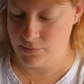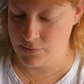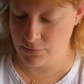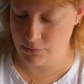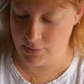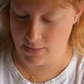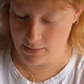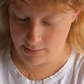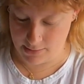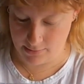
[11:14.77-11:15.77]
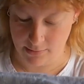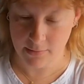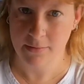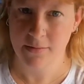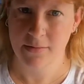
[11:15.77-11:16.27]
so that
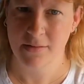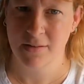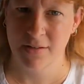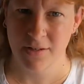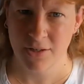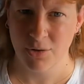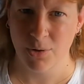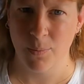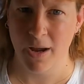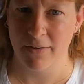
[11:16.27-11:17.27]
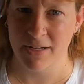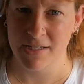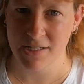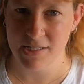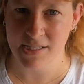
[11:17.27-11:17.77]
you can wear
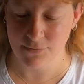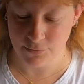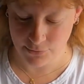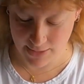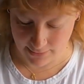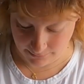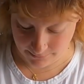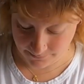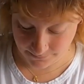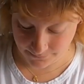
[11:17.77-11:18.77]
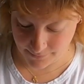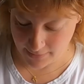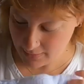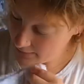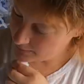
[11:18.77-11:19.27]
it and it doesn't fall down.
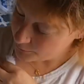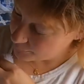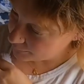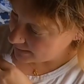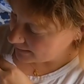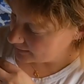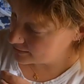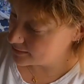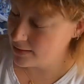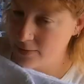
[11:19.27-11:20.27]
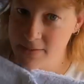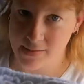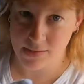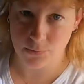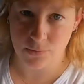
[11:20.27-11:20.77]
Brilliant. And this
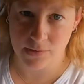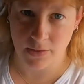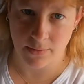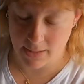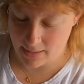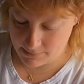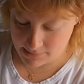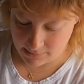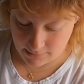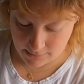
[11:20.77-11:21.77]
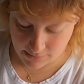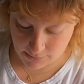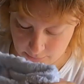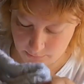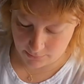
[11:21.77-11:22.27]
is also in Amazon,
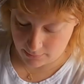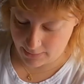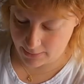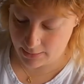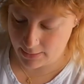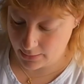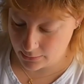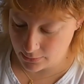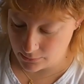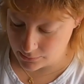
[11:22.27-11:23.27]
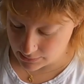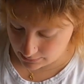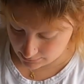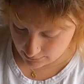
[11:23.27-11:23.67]
so I can link those